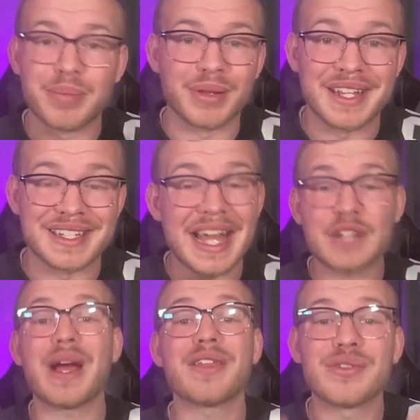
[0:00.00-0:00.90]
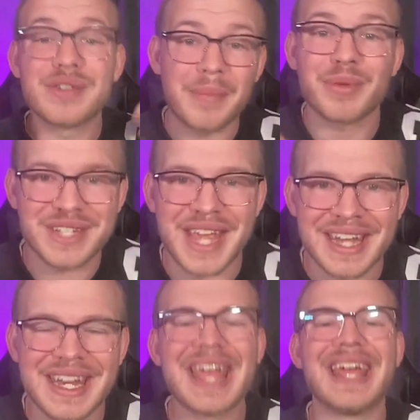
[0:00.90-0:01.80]
plays. And that's why they're number
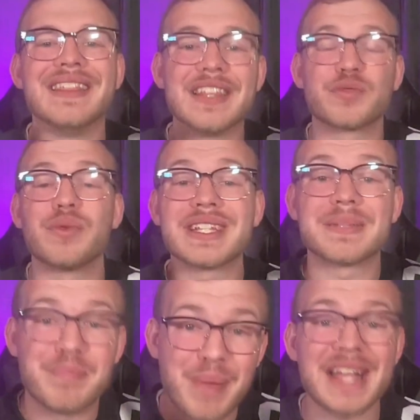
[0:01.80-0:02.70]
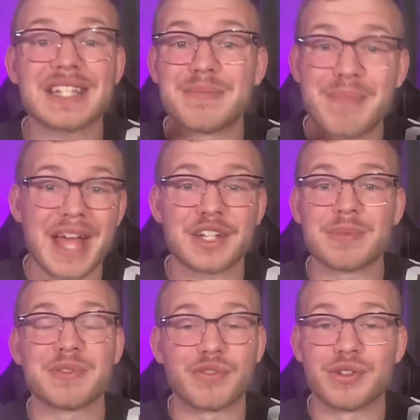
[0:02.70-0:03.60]
10 in this week's best
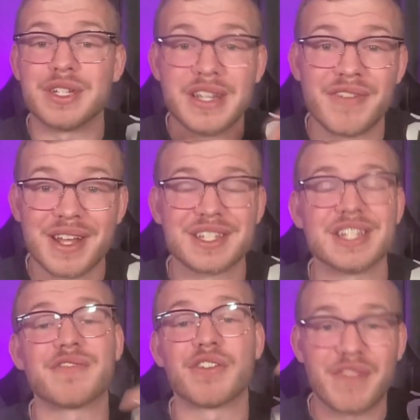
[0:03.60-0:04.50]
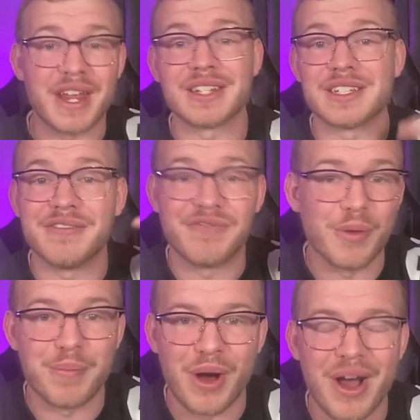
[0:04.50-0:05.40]
matchups for defenses for fantasy
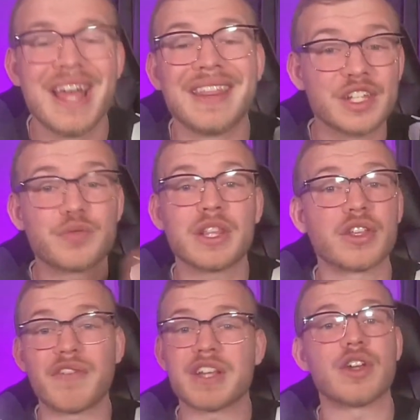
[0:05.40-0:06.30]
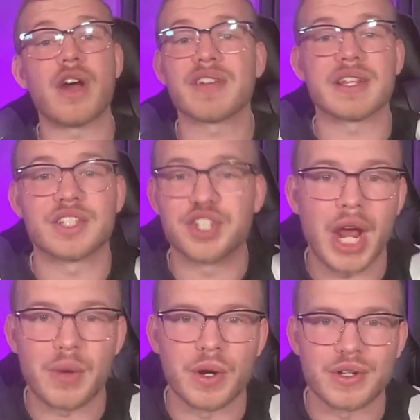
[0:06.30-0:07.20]
football. This week, they're facing off against the
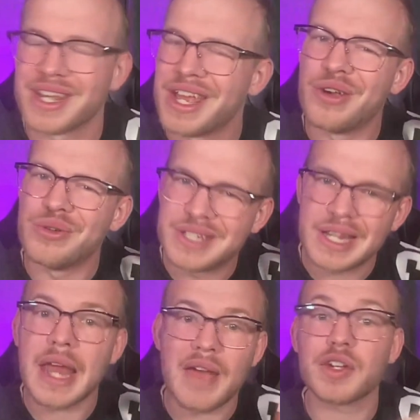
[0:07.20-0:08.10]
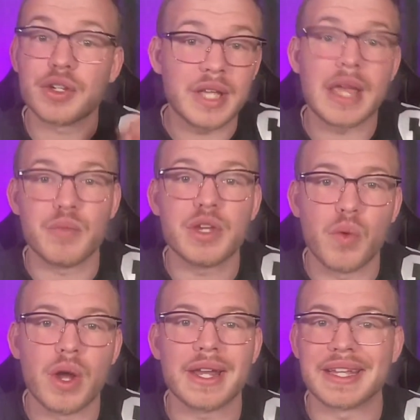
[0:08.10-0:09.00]
Jaguars, who did have a good game week
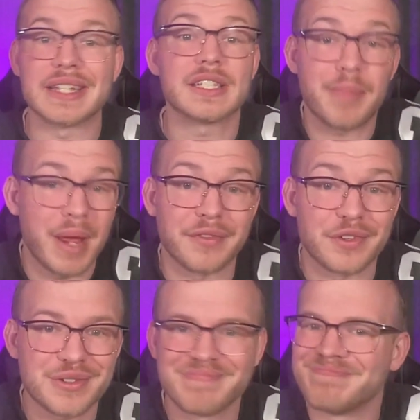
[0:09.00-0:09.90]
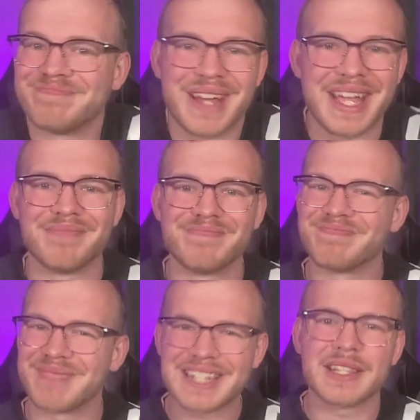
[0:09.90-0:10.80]
1 against the Panthers. But hey,
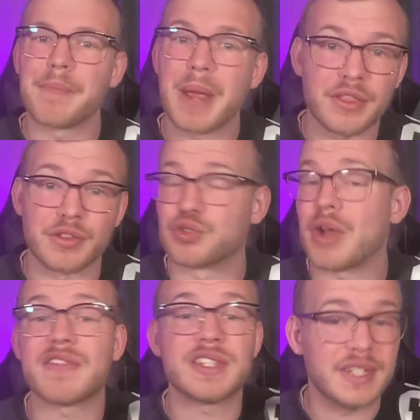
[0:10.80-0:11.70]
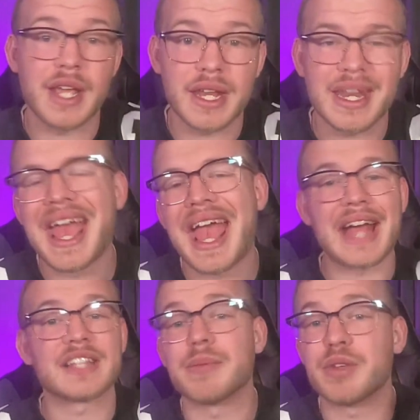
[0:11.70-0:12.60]
that's the Panthers. Travis Etienne
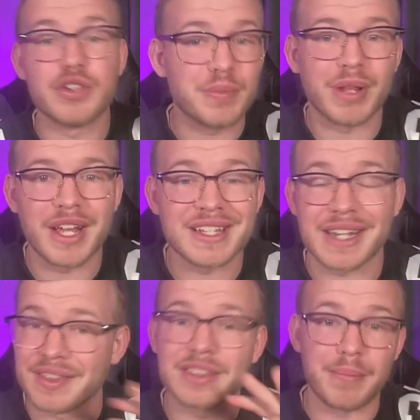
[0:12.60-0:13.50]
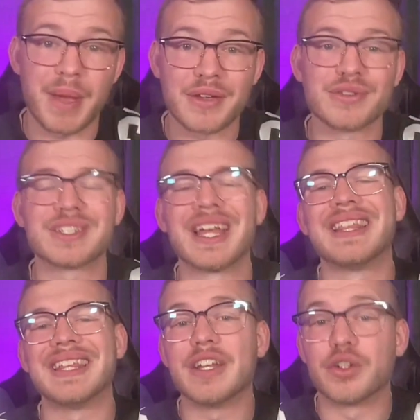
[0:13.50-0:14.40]
had some huge plays. I think the Bengals,
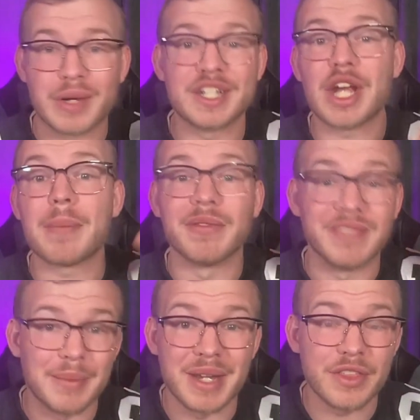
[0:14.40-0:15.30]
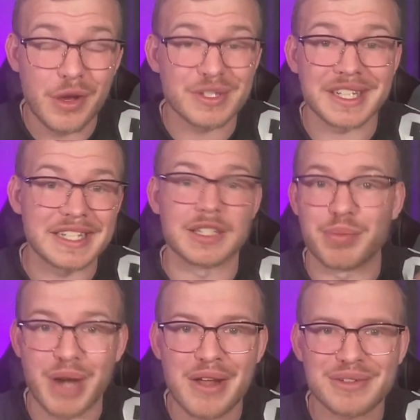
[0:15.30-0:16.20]
they did a great job of limiting those against the
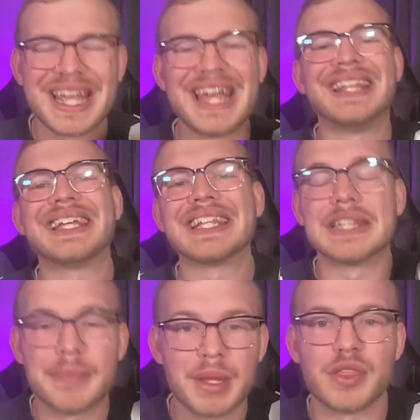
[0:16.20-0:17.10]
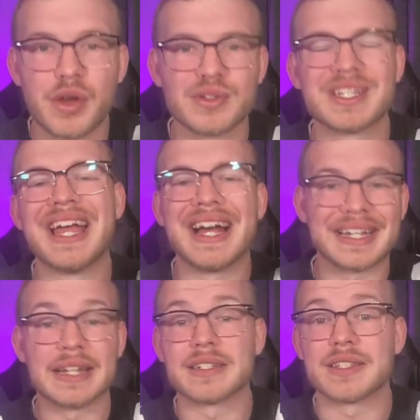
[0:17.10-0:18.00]
Browns. They can limit those
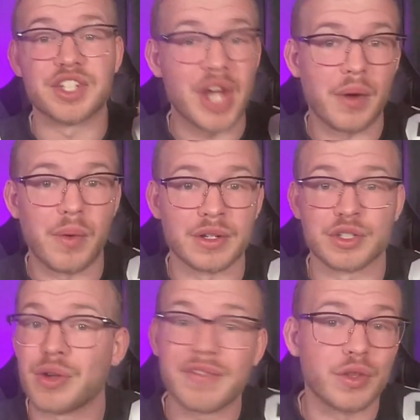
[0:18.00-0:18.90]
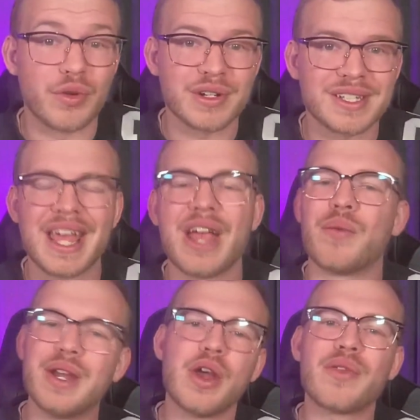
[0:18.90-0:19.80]
against the Jaguars. And Trevor Lawrence,
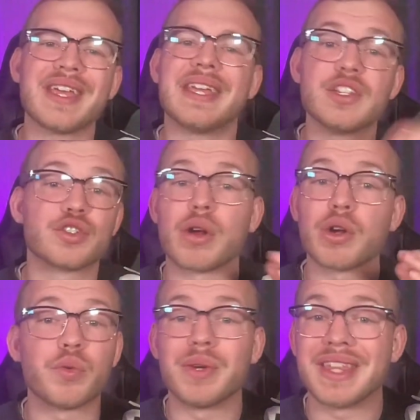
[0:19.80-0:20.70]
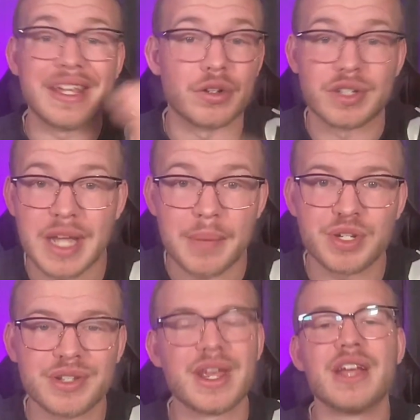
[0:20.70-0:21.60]
we know that he struggled with
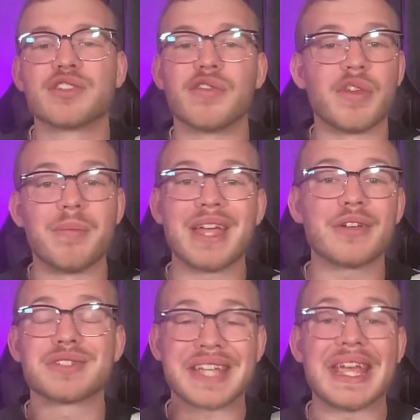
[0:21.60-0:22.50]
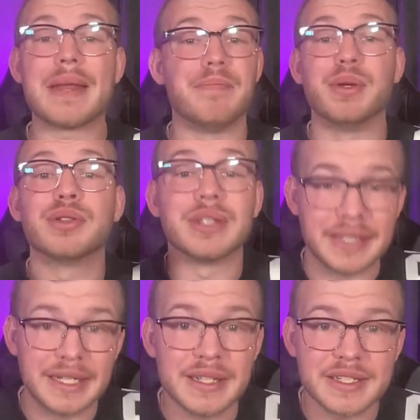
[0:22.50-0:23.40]
interceptions. So if the Bengals can build a
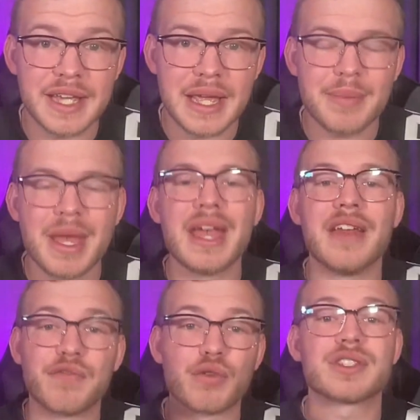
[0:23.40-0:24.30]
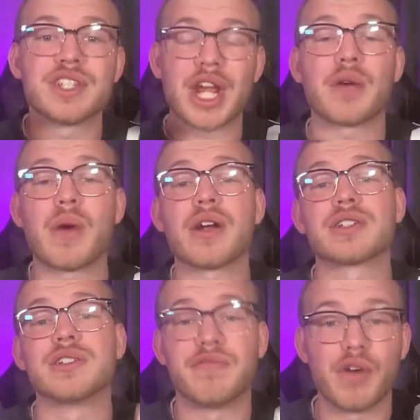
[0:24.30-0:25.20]
lead in this game and force the Jaguars
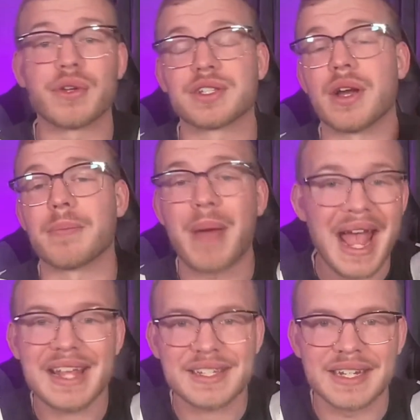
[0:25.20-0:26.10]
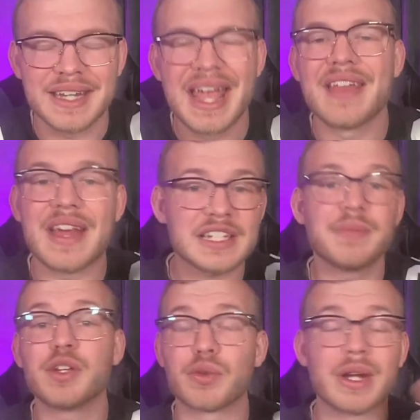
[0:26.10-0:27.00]
to focus on passing, that's going
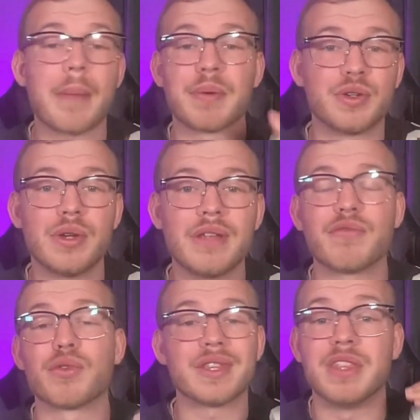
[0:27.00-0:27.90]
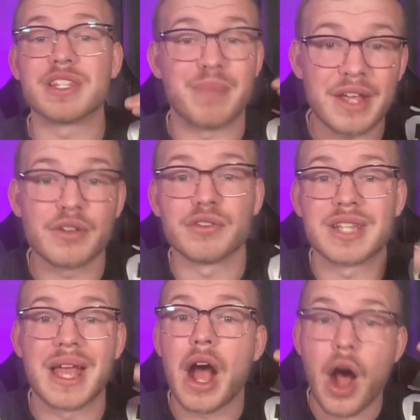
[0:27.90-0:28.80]
to be a great opportunity for this Bengals